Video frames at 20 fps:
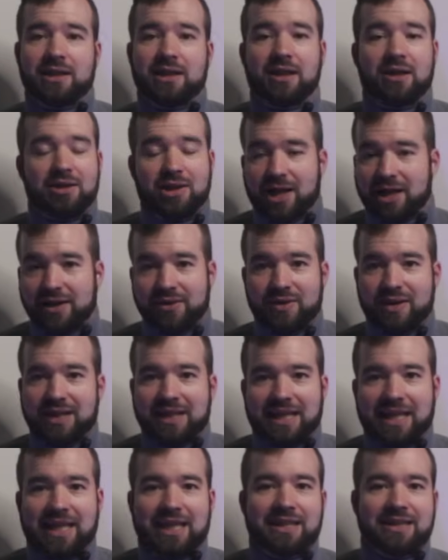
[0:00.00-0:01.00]
a lot of the
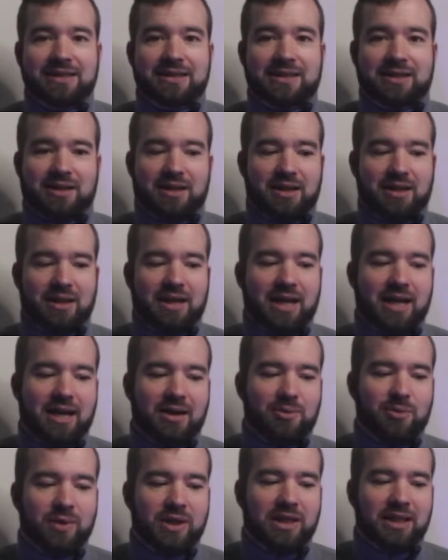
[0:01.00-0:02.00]
things
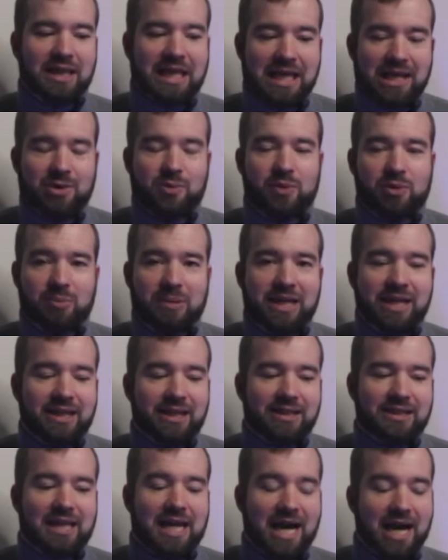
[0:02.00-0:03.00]
that we think will make
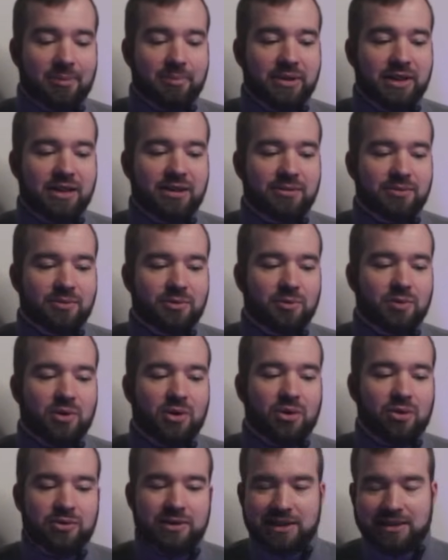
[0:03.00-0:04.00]
us happy will
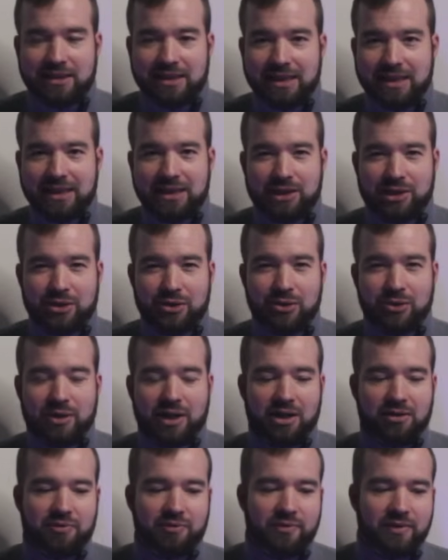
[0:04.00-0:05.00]
only lead to
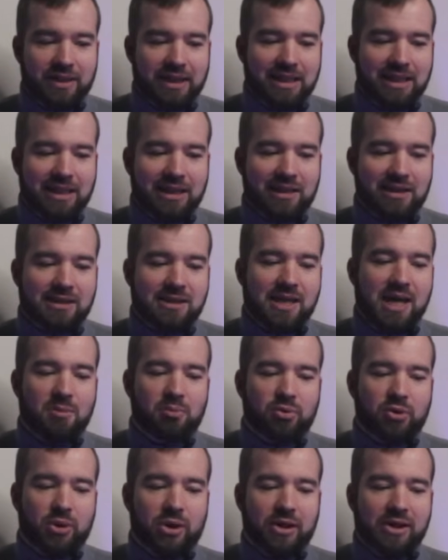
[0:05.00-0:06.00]
a fleeting
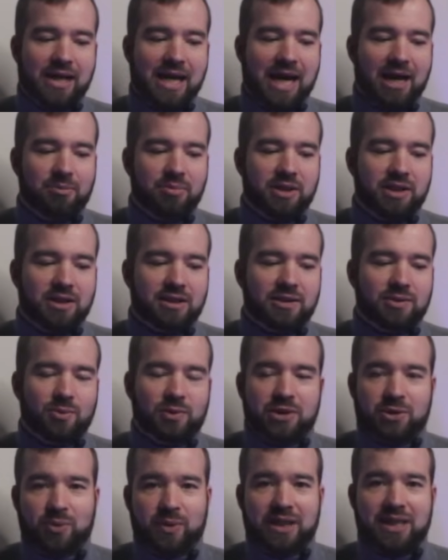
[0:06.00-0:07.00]
temporary happiness,
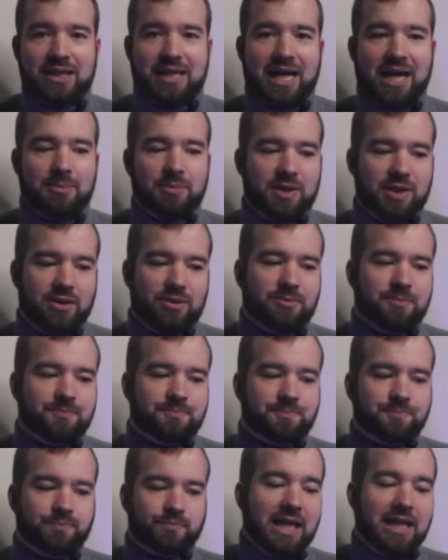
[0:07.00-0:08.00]
which we adapt to.
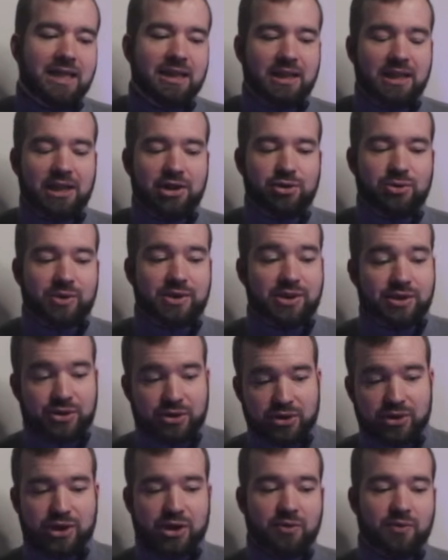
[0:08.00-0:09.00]
Anything you are
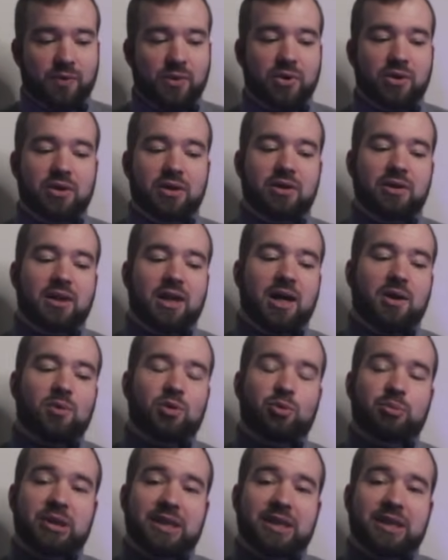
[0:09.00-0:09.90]
searching for that will